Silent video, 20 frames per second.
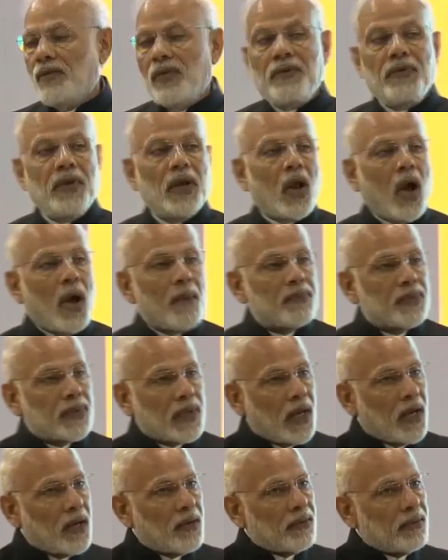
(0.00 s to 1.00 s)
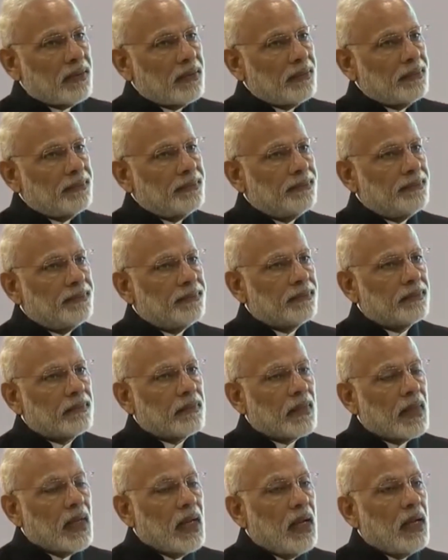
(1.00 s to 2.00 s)
we will observe
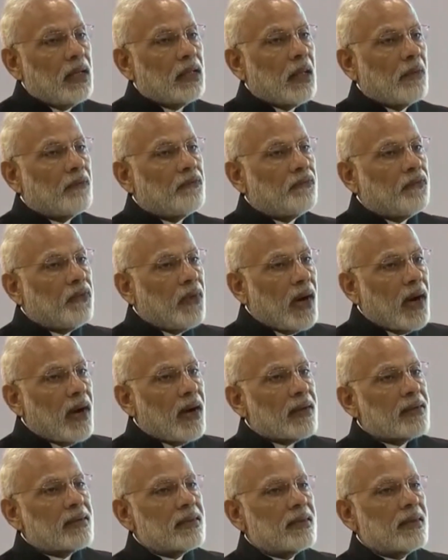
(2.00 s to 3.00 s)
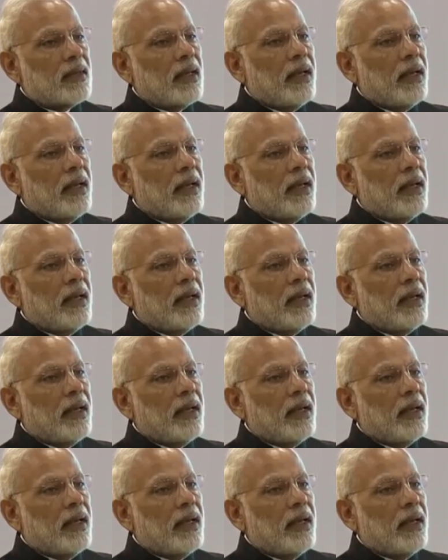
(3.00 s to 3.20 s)
the first